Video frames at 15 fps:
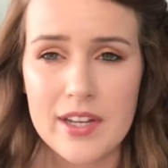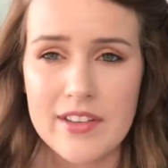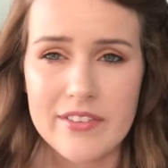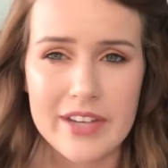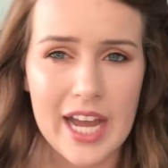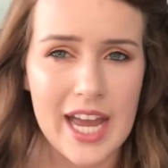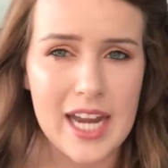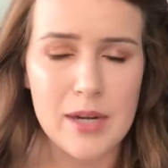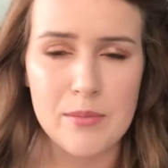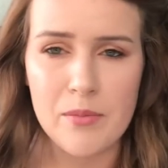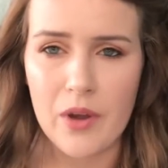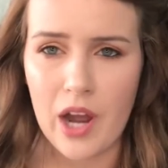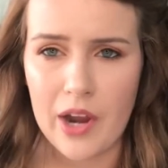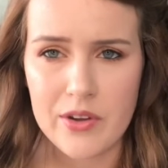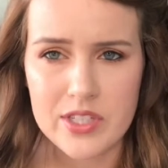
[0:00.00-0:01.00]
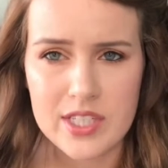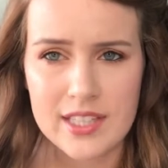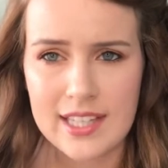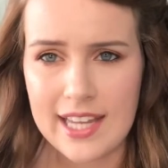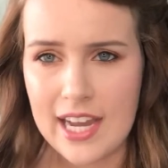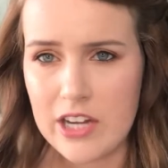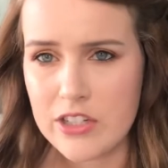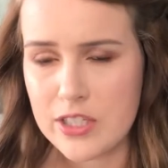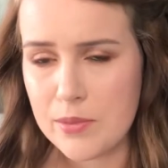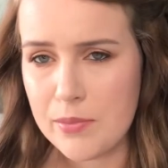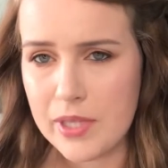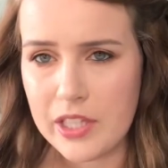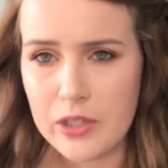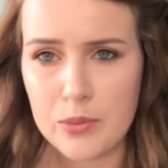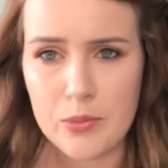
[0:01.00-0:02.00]
if I was on the couch and
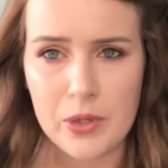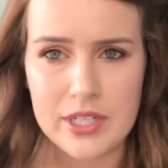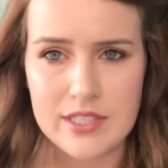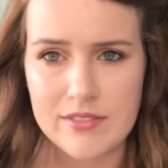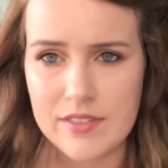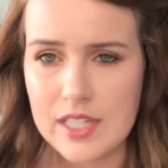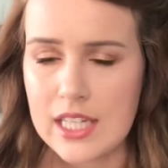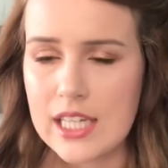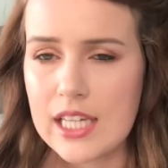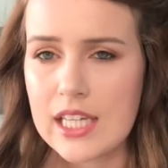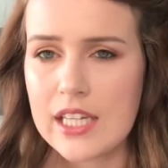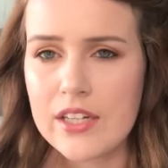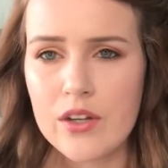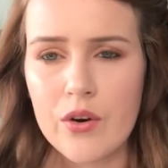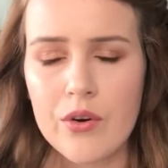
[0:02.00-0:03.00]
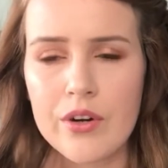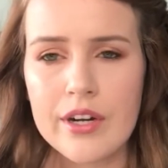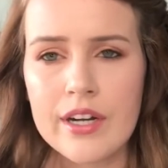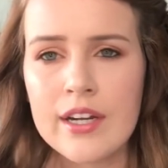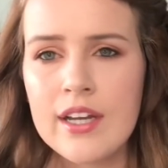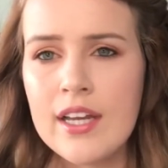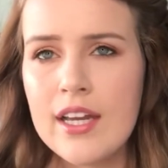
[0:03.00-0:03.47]
pillow breastfeeding or